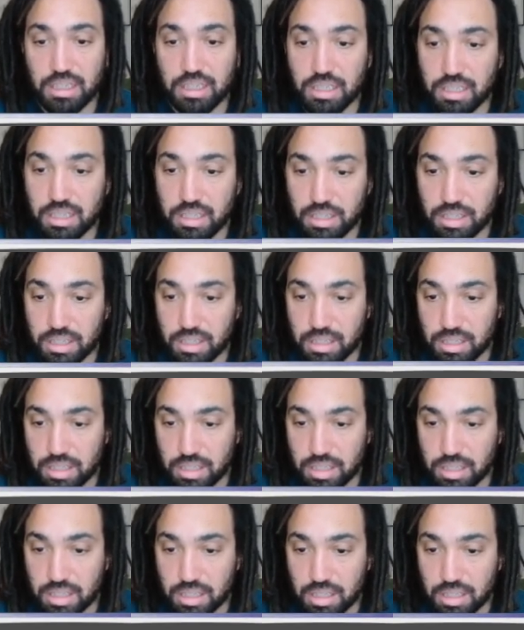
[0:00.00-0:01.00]

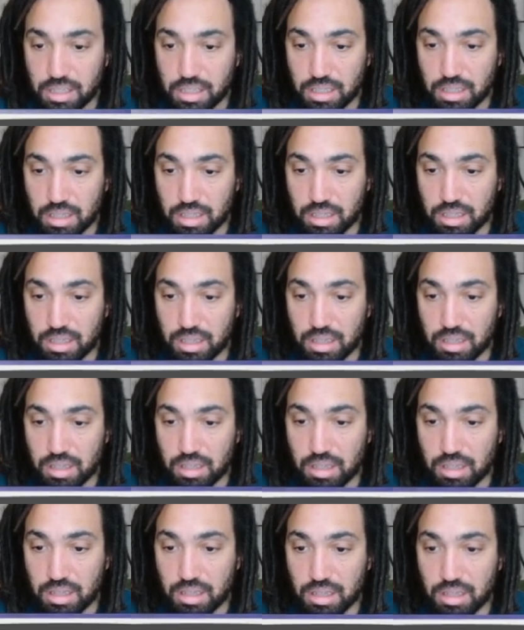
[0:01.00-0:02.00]

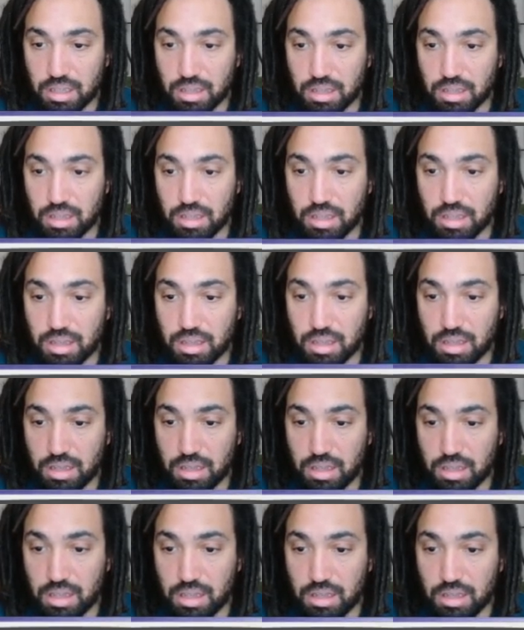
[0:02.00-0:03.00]

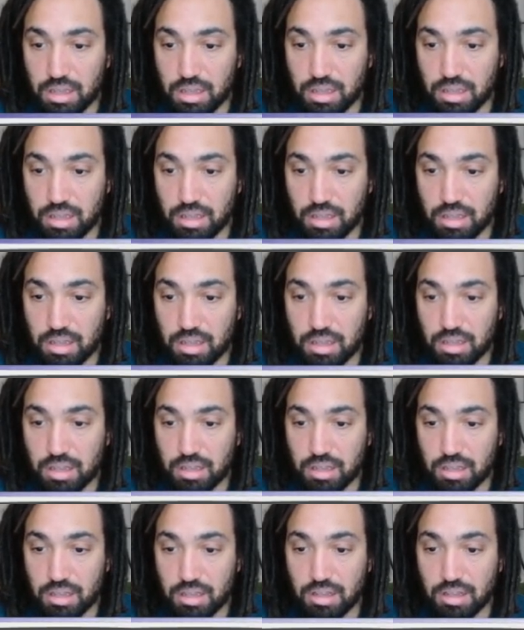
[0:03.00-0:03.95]
No one is speaking in this clip.